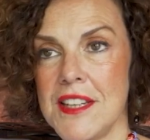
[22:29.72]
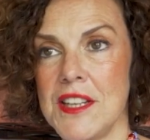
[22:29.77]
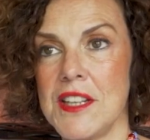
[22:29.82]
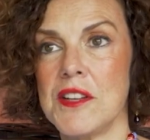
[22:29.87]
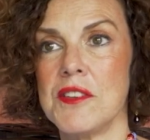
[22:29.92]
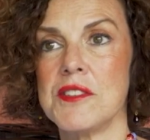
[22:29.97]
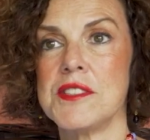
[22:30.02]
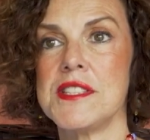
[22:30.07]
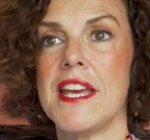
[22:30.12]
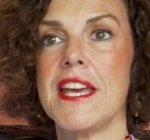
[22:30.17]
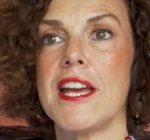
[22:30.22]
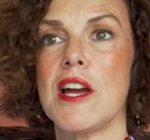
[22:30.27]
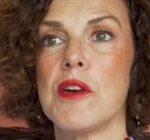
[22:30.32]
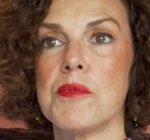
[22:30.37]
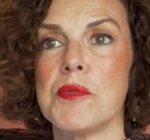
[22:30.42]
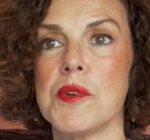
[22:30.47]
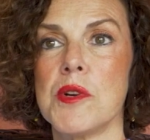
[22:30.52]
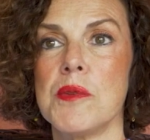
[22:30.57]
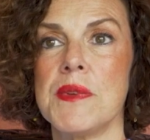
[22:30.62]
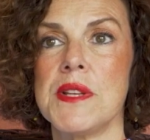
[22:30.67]
take up
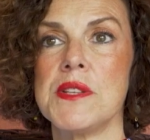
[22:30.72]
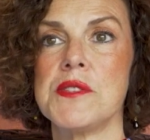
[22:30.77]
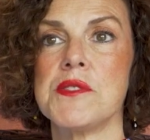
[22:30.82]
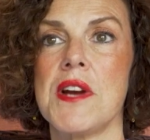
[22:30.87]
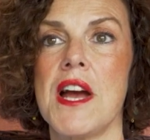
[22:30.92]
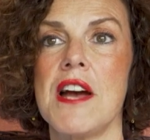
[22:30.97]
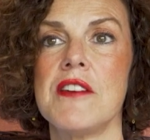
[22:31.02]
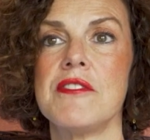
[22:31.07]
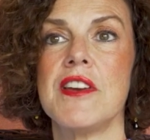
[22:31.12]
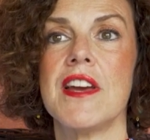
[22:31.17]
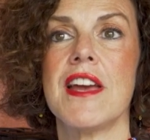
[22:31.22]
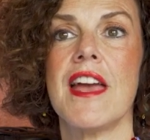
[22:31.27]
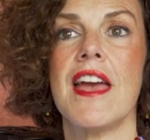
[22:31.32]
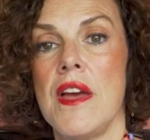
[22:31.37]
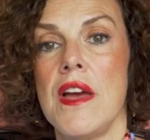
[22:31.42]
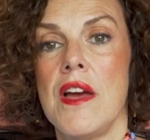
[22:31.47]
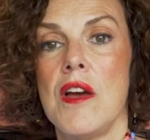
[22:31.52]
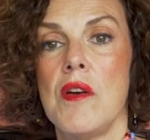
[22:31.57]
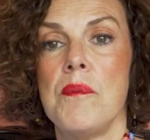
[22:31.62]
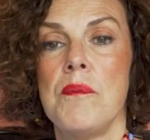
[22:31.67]
room in traffic.
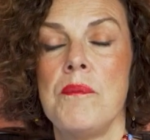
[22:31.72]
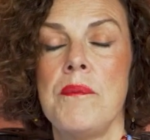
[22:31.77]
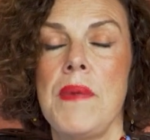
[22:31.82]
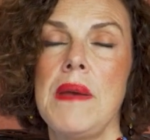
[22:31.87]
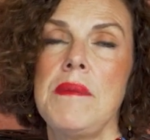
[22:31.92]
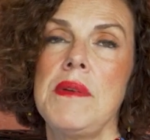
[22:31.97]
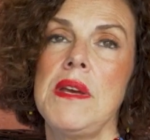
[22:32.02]
Maybe